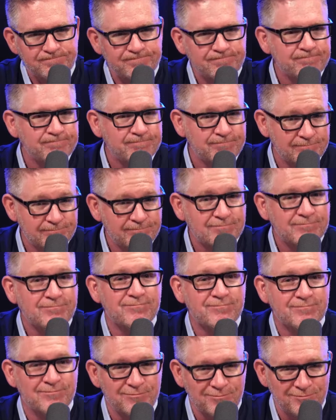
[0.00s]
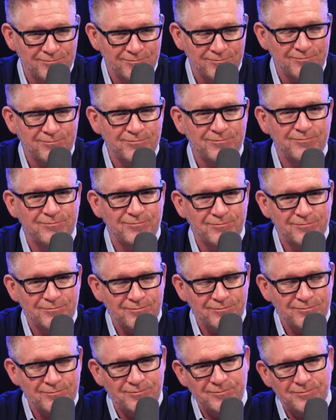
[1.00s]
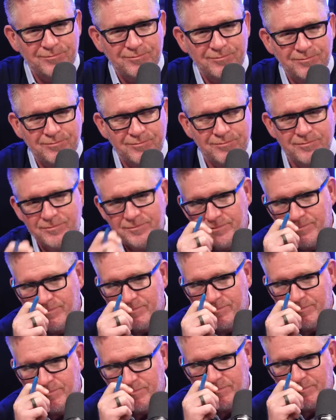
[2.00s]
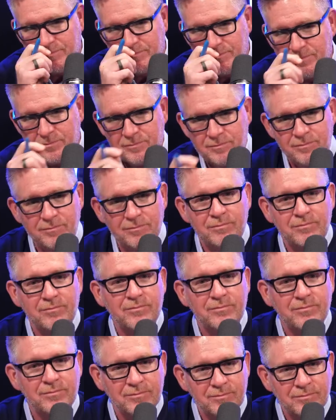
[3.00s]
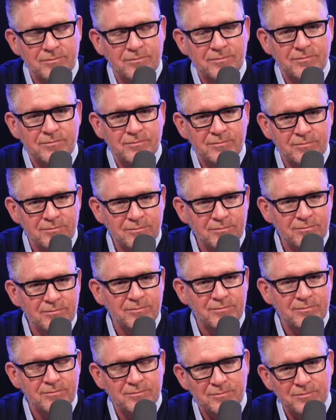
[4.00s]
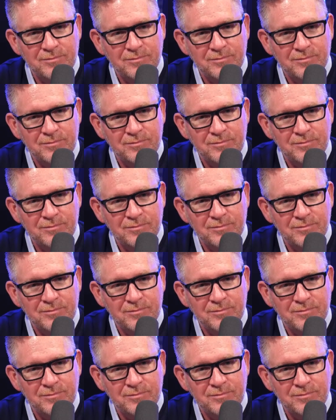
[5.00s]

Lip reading: [no speech]